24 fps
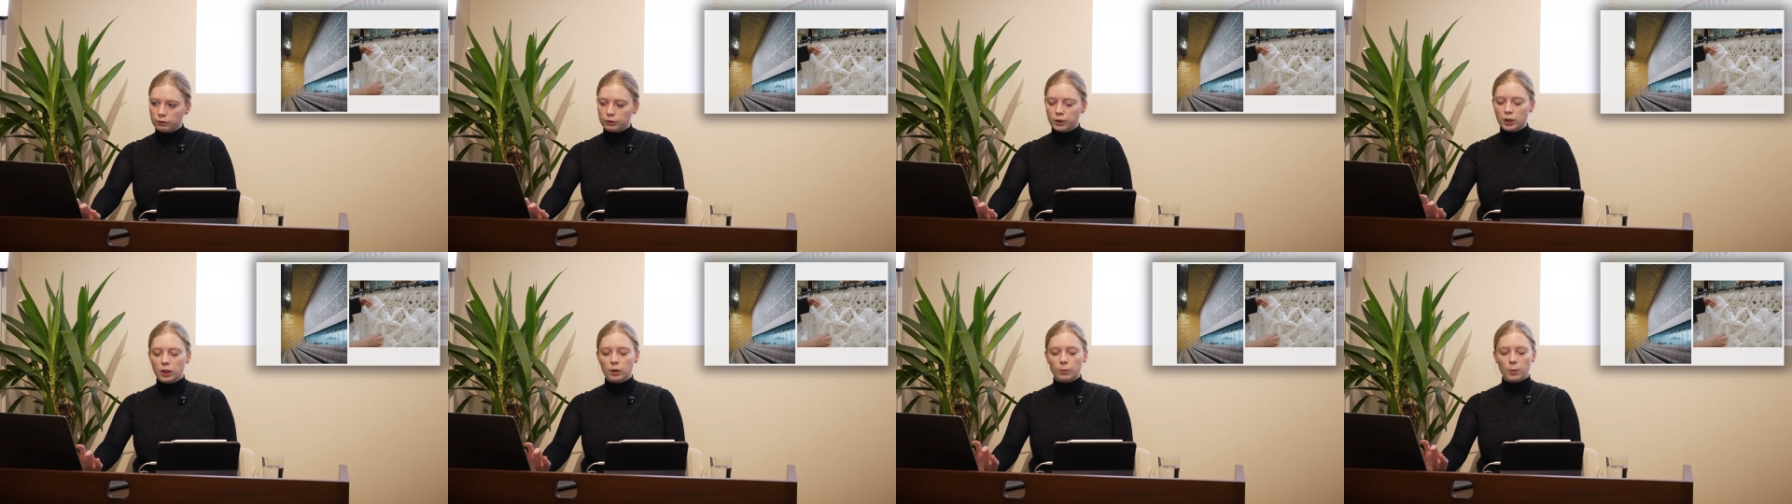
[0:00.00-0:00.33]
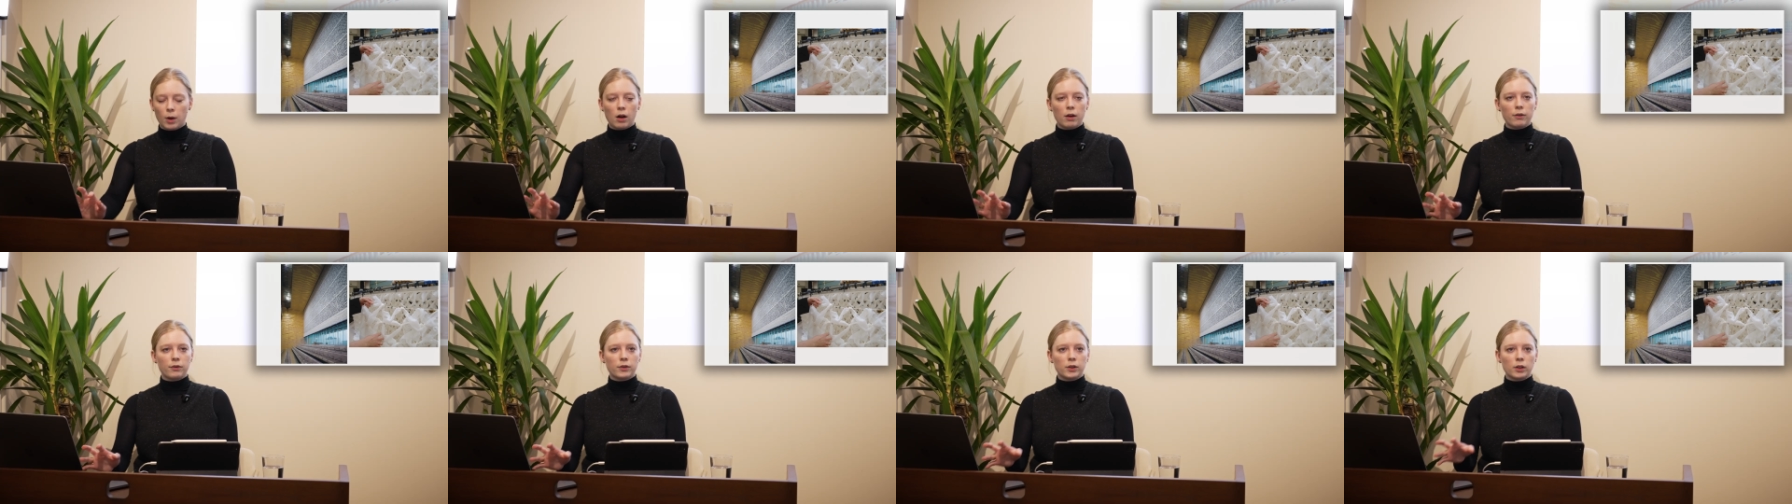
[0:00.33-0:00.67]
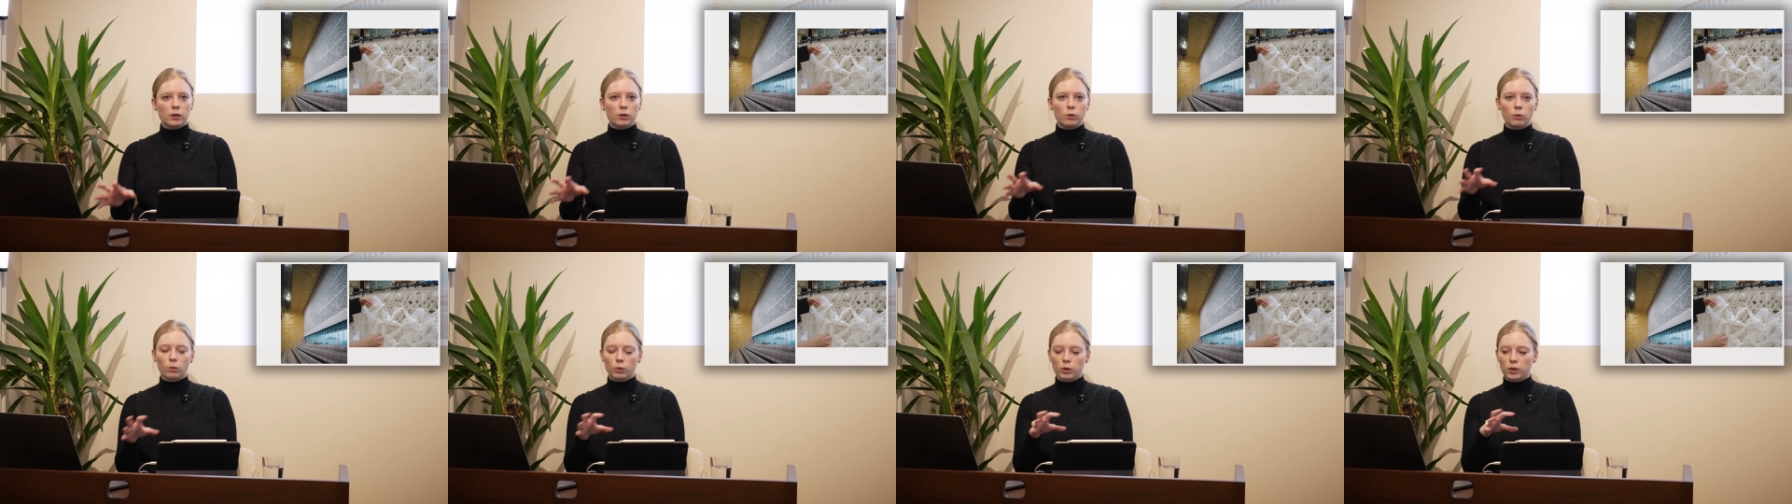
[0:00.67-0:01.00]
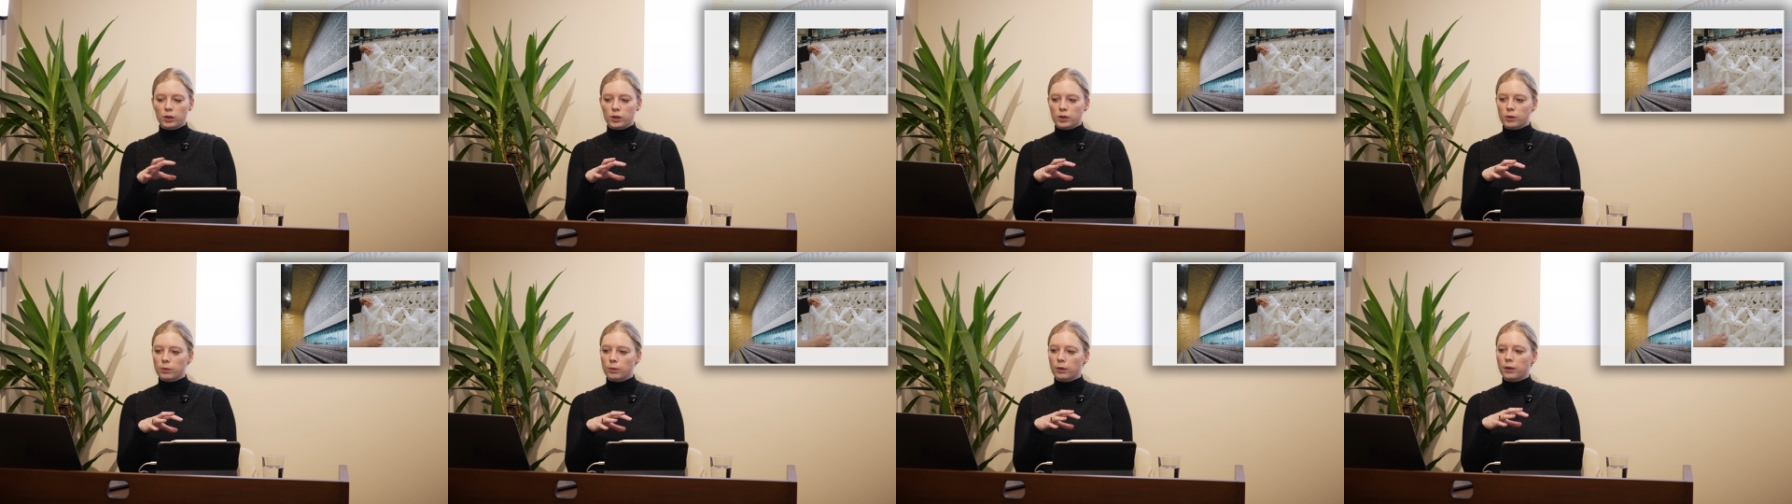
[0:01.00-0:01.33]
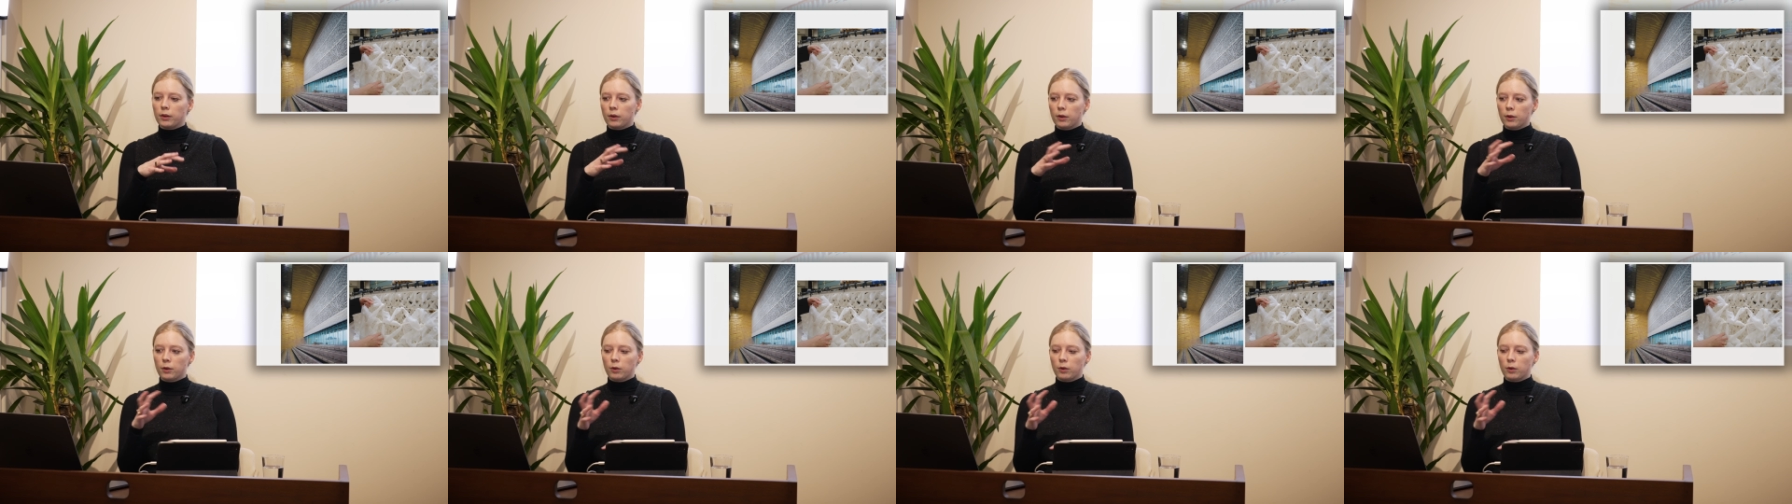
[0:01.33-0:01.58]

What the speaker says: firm often works with